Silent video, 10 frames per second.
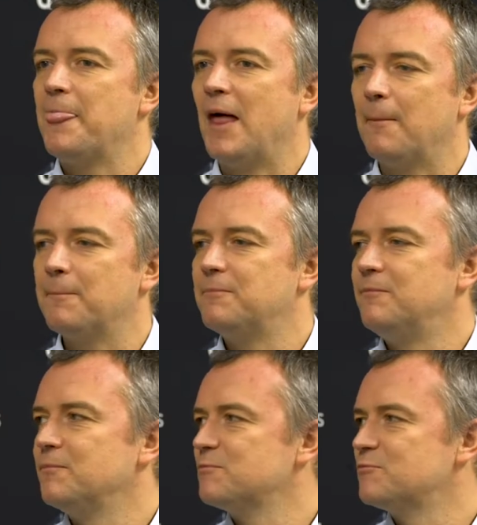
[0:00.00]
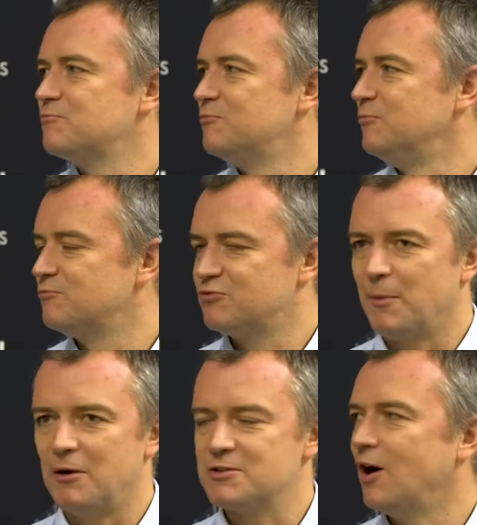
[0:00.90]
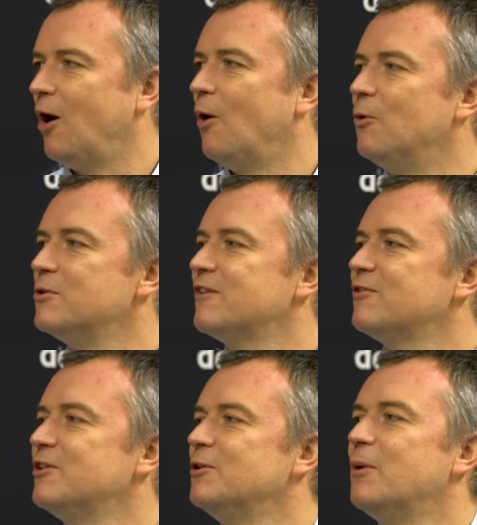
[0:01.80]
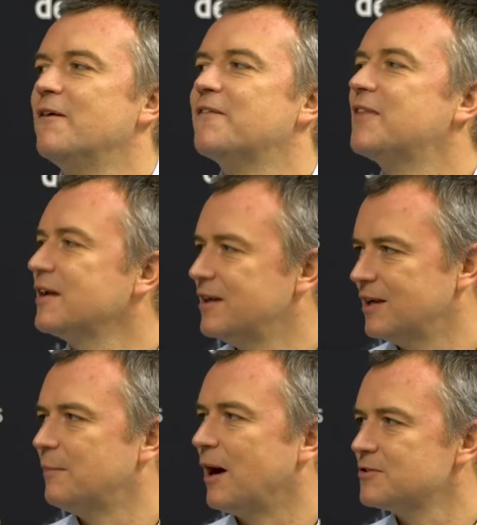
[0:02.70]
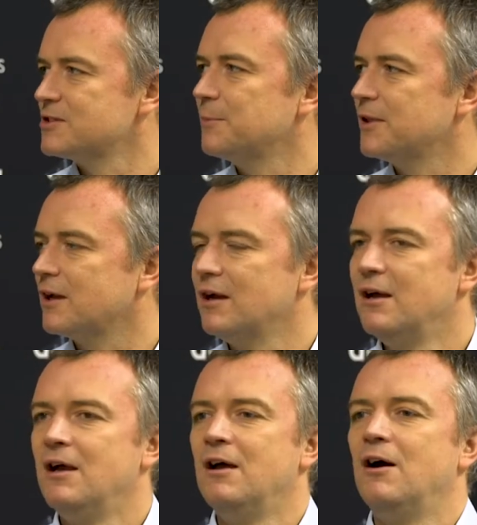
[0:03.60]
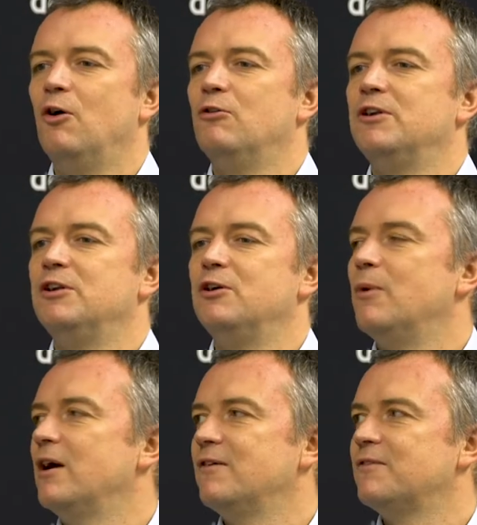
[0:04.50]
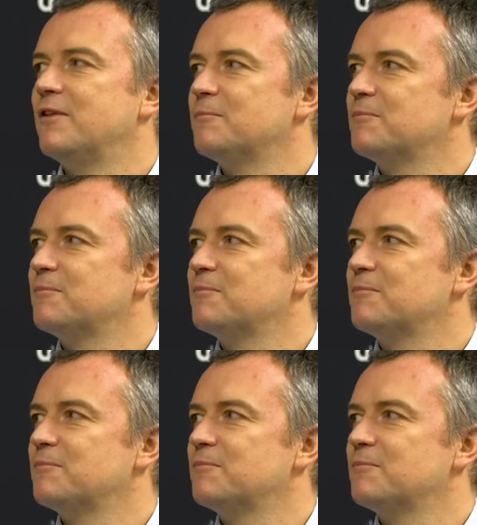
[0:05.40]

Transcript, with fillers: that promotes a whole different new way of thinking about something, or a new way of that